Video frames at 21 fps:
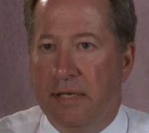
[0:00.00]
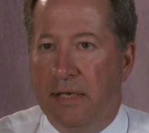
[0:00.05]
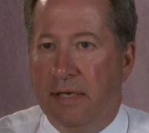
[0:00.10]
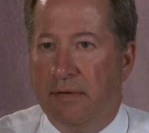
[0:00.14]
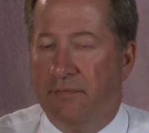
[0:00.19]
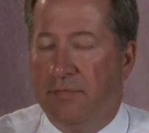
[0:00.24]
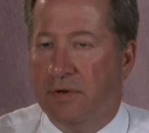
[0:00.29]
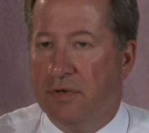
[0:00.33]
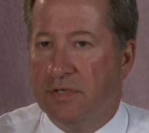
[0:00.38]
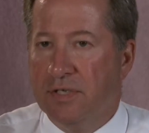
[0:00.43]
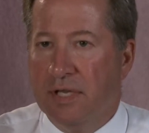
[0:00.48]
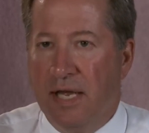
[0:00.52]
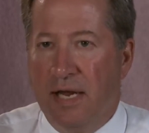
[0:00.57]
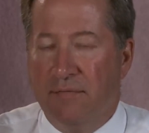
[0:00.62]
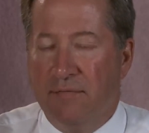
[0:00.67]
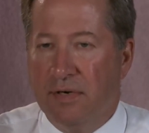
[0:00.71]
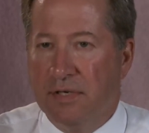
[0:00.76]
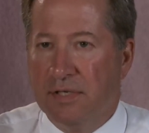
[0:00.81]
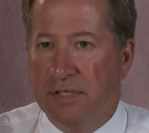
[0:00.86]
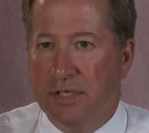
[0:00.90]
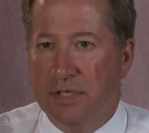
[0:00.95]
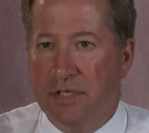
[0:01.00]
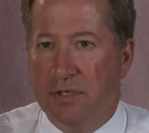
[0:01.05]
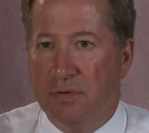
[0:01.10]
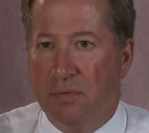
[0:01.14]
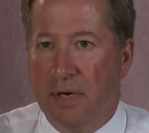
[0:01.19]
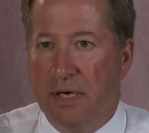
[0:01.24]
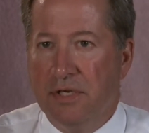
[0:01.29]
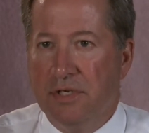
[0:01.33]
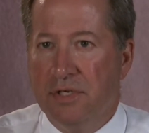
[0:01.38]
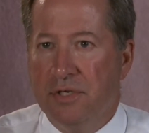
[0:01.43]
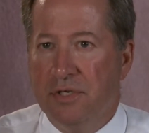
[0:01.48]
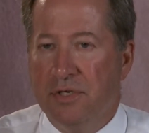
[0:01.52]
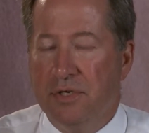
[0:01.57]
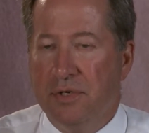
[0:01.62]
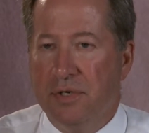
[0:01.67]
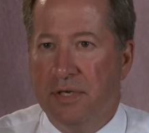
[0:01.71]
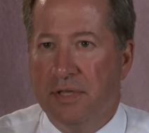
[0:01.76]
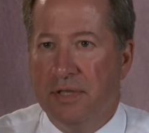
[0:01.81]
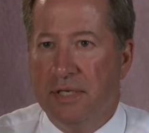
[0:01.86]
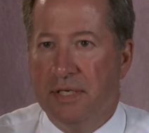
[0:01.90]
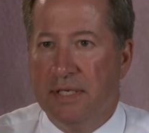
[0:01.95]
If there's ever a situation
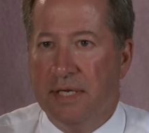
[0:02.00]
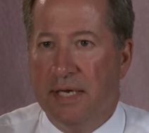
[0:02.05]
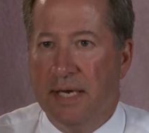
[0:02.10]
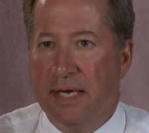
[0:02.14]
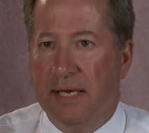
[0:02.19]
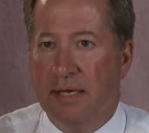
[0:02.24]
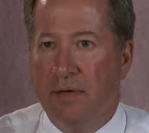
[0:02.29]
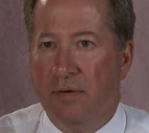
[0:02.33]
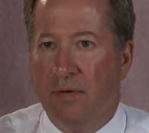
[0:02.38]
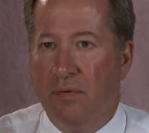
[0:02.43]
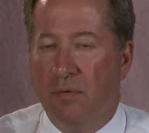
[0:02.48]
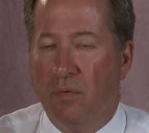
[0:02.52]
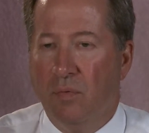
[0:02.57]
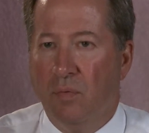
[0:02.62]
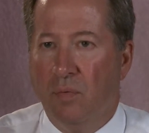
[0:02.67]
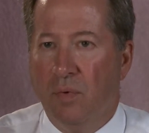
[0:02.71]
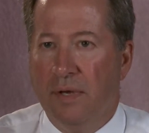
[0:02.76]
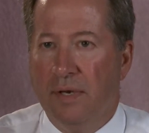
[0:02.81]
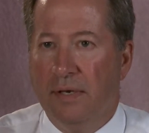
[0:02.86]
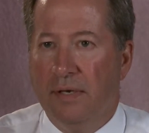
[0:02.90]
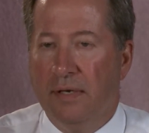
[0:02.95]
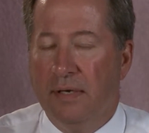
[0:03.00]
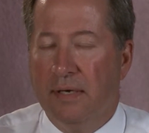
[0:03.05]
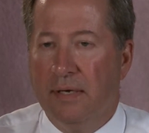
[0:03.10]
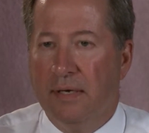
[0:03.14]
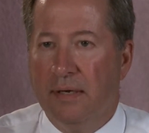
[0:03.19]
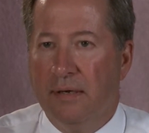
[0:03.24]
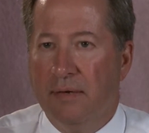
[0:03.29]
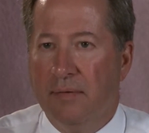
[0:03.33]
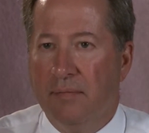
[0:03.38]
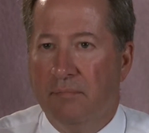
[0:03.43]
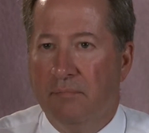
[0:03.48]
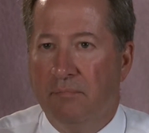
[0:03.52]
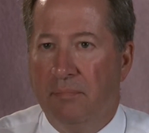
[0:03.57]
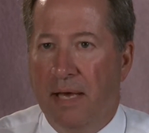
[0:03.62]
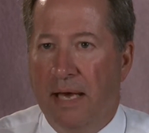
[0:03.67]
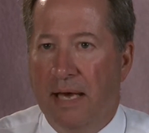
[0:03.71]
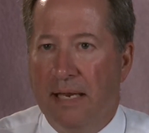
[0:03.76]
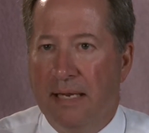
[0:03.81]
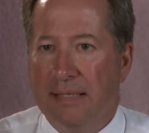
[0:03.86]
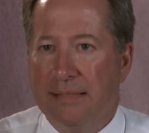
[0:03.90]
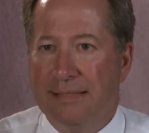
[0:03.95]
during the day when
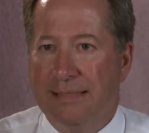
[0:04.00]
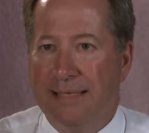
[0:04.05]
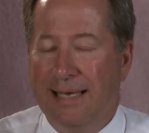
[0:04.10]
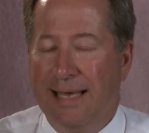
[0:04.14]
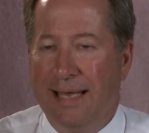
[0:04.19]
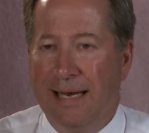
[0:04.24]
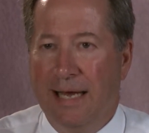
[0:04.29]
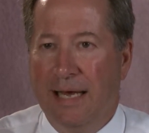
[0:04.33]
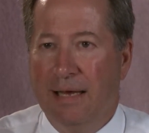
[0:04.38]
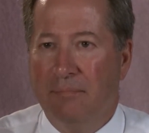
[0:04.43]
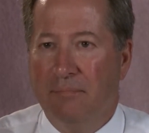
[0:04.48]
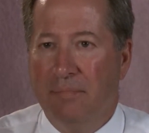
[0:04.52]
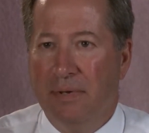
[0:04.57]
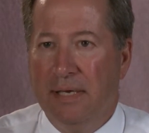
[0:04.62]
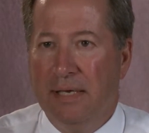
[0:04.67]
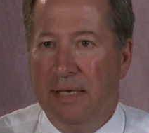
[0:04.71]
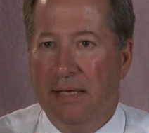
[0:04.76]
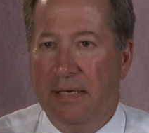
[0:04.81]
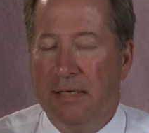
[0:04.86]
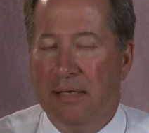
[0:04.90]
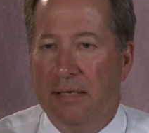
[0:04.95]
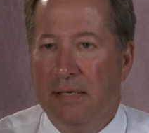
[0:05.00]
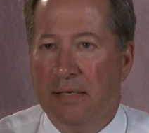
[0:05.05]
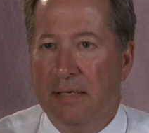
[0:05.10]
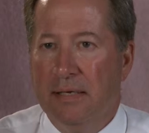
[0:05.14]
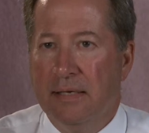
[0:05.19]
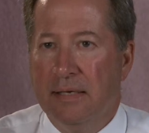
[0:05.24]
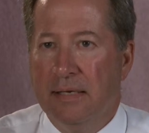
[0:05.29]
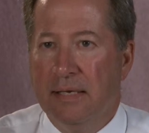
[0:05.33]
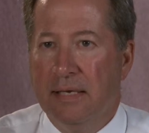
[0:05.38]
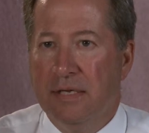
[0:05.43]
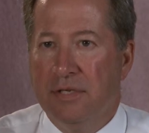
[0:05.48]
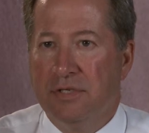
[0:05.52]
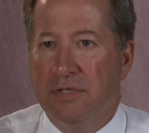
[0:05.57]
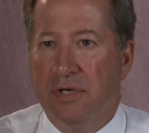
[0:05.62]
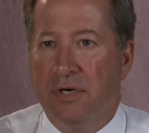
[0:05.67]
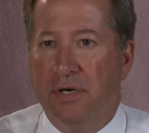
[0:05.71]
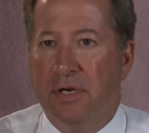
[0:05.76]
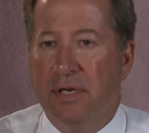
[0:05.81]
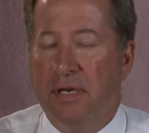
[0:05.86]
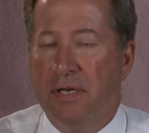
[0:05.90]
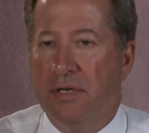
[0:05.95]
ballots cannot be
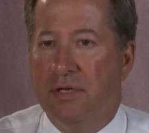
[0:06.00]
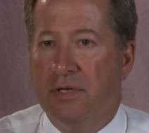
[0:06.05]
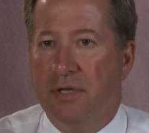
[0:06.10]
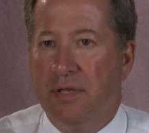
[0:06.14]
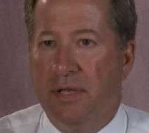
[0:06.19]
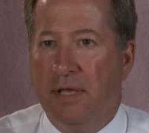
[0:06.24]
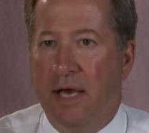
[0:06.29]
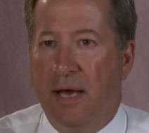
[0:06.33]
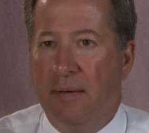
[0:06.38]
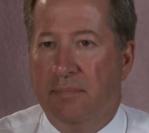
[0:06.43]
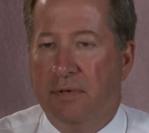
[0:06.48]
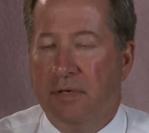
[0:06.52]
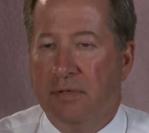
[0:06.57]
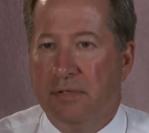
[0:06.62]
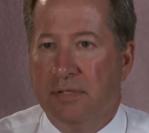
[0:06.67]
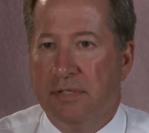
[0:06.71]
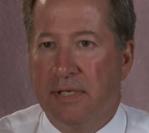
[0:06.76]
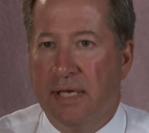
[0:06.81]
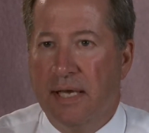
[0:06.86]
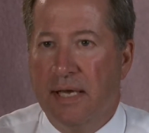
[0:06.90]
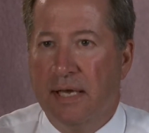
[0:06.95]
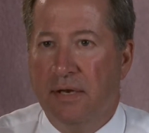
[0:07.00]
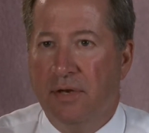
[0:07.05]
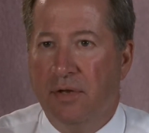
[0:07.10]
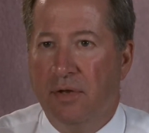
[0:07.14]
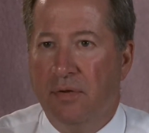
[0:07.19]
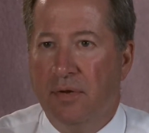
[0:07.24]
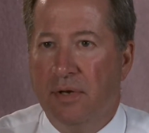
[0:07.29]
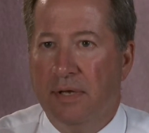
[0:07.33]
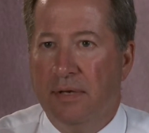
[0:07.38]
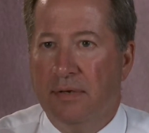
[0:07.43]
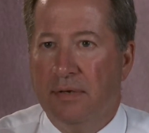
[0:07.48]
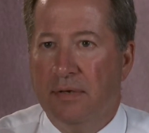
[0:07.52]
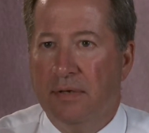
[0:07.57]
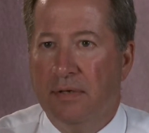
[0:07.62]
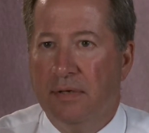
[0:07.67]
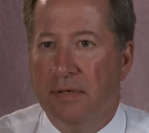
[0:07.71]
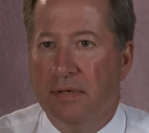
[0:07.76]
inserted into the optical scan unit,